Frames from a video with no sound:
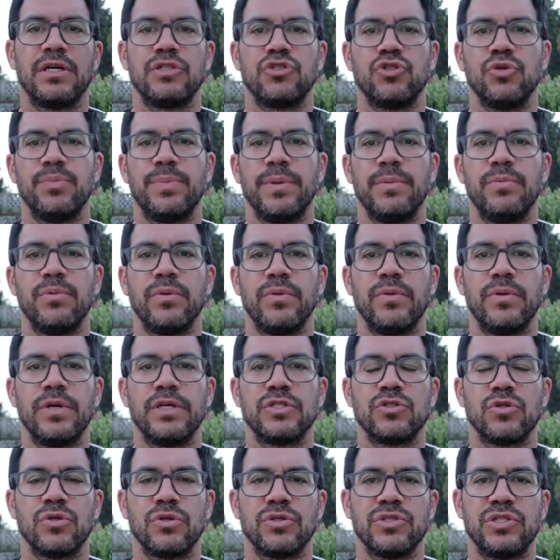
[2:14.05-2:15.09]
So people,
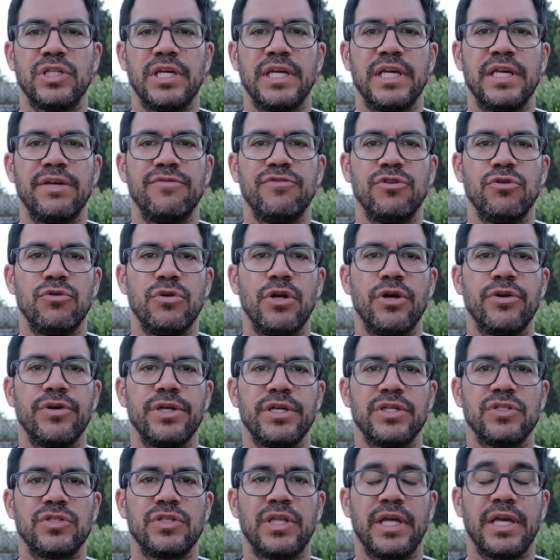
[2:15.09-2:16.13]
as long as they give you
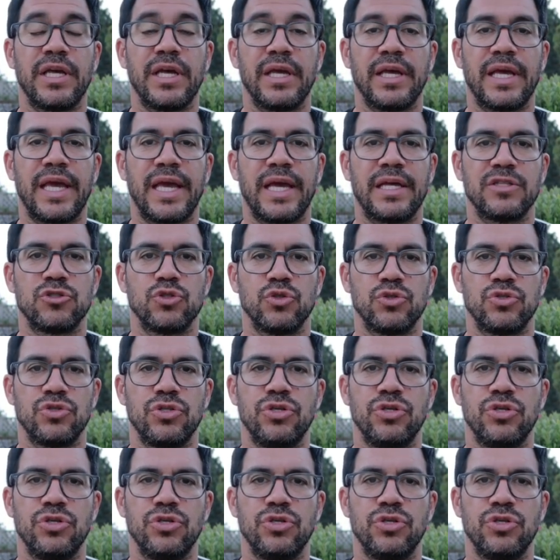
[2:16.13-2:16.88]
notice, they can cancel.